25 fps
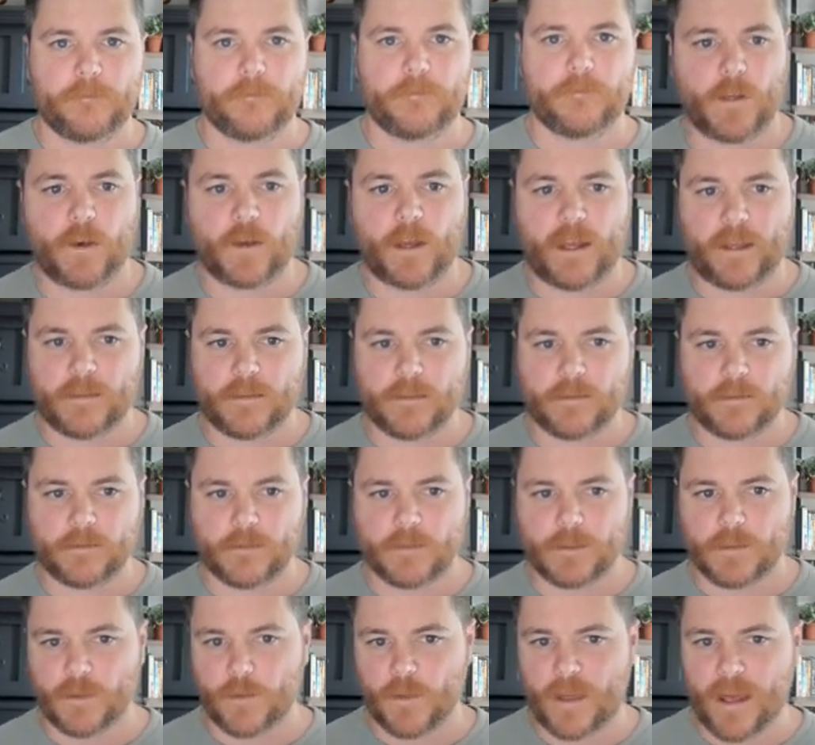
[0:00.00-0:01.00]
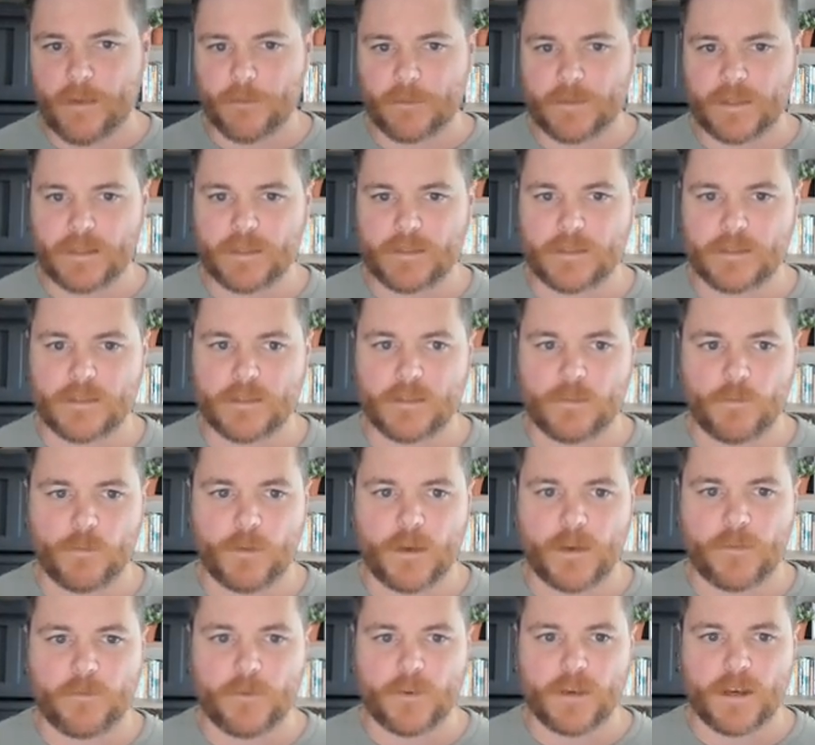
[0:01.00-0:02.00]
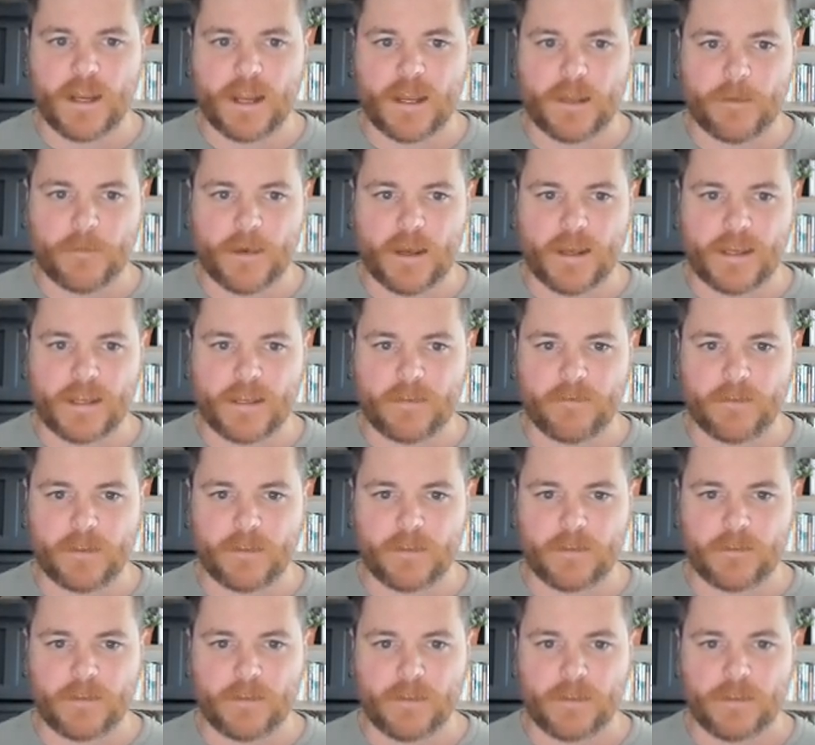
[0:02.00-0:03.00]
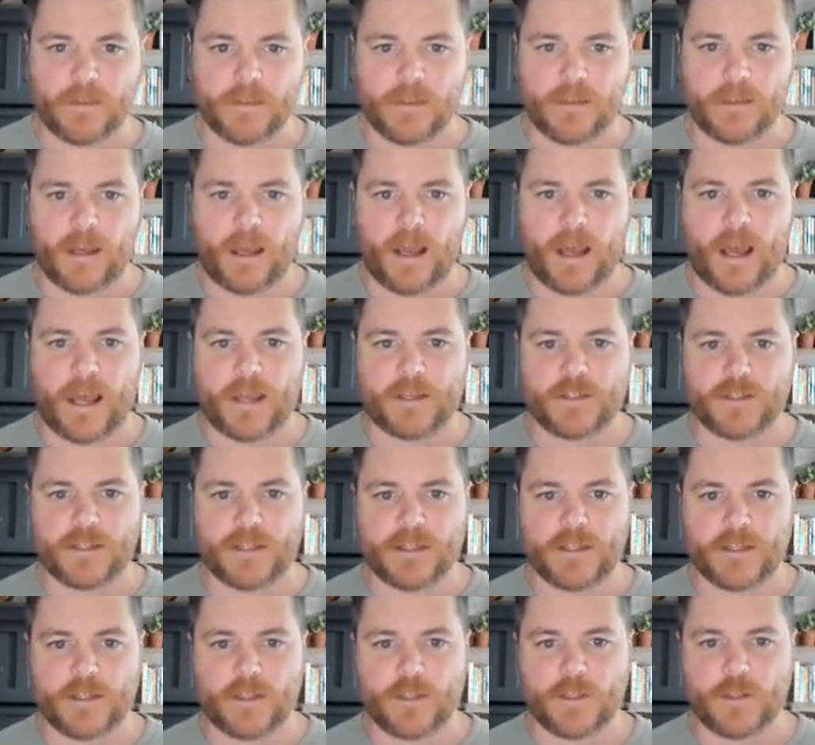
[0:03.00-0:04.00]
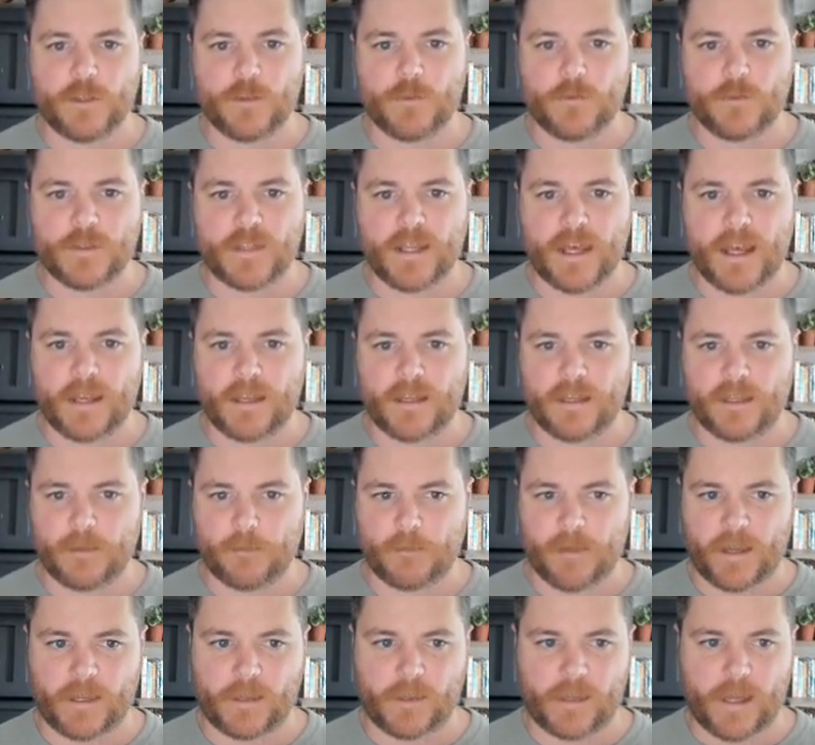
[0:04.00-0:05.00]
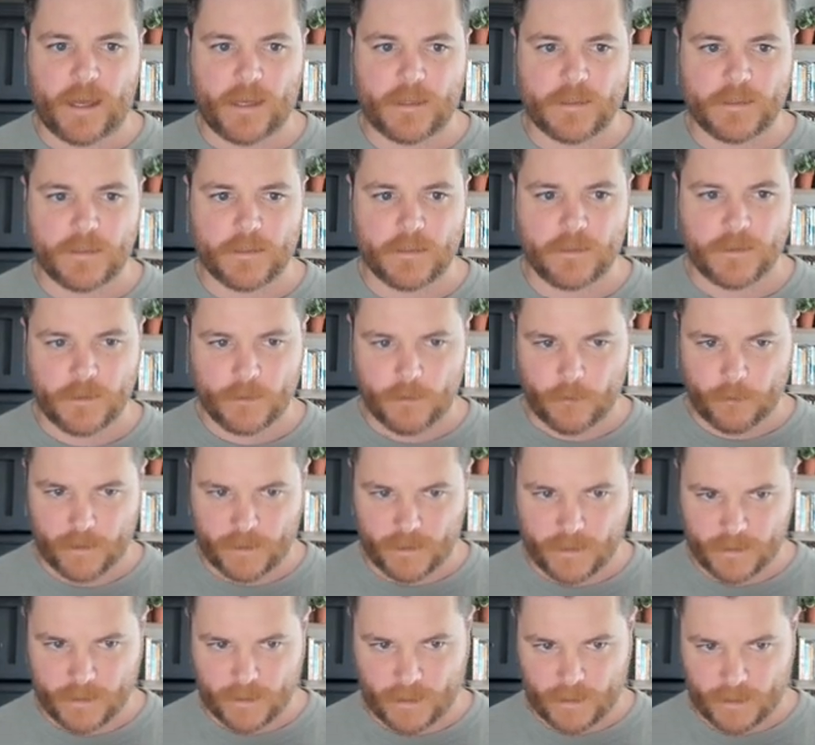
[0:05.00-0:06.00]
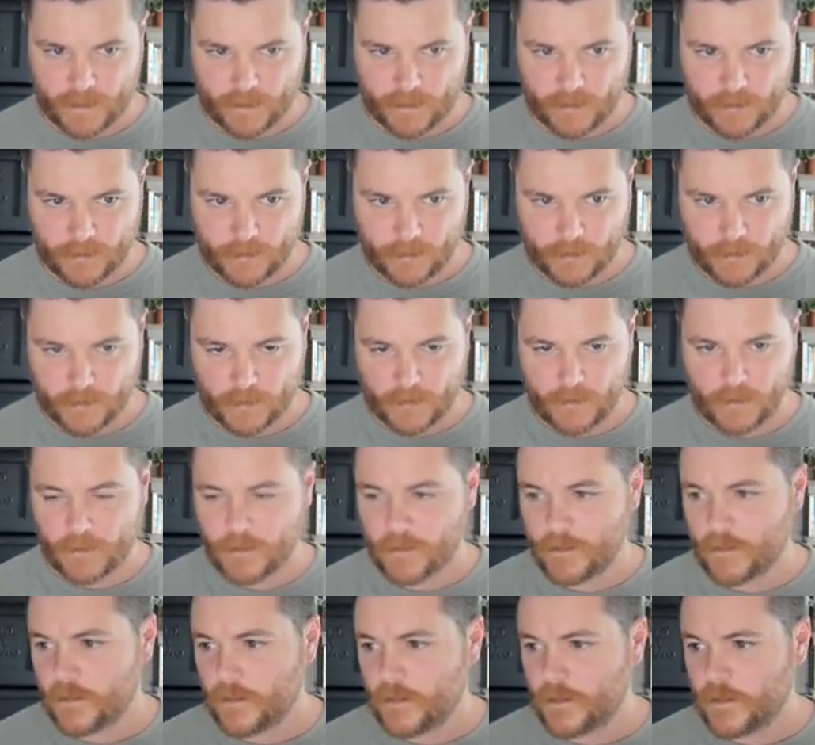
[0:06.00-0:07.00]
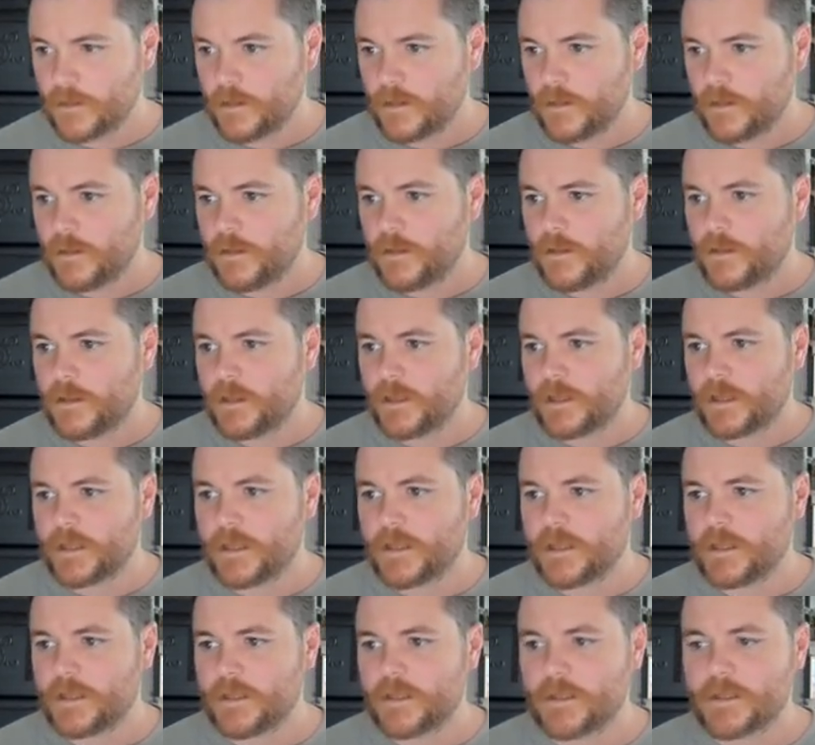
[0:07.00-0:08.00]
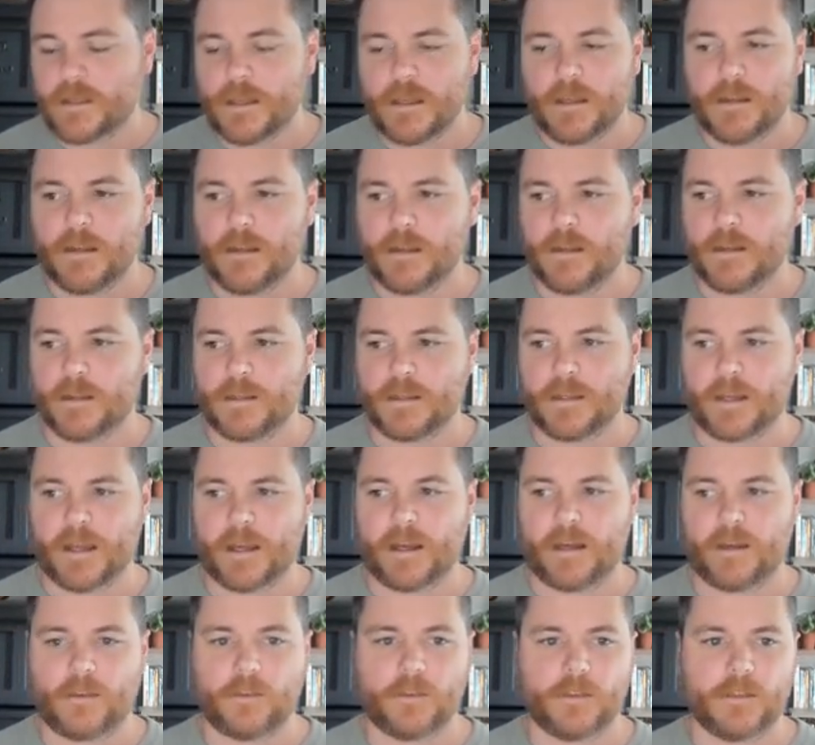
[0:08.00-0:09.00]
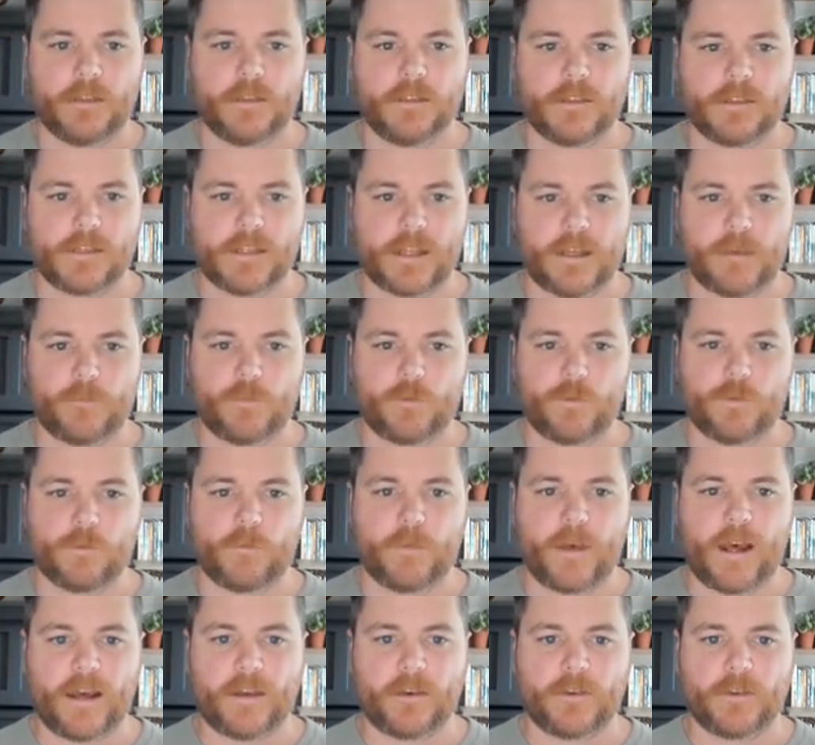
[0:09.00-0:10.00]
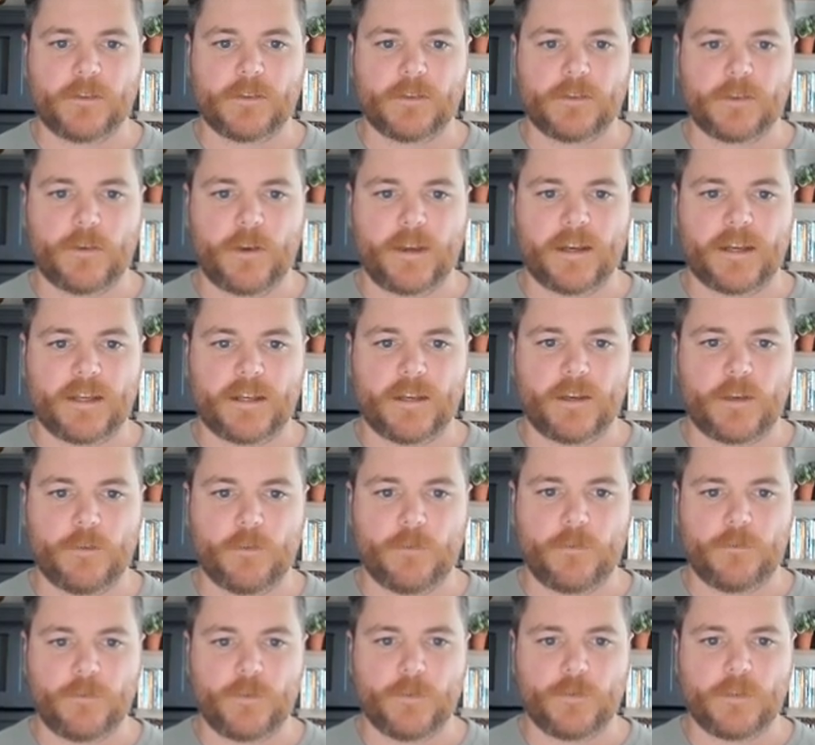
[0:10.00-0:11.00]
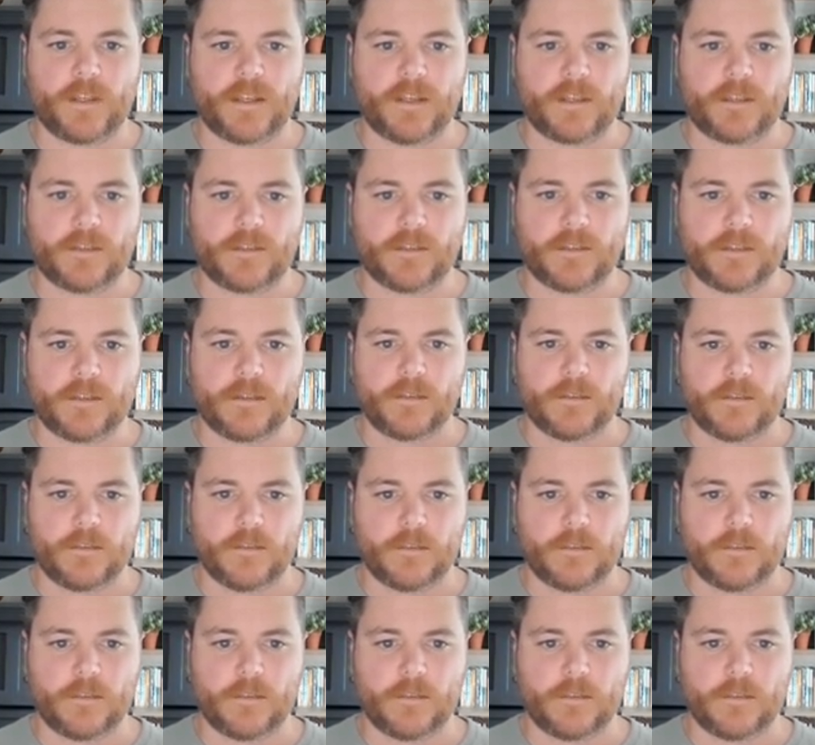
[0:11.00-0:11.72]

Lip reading: Okay, so that means whatever name I give it, I just need to use that in my class. So I'm going to say is style example pattern. So I need to do a few things.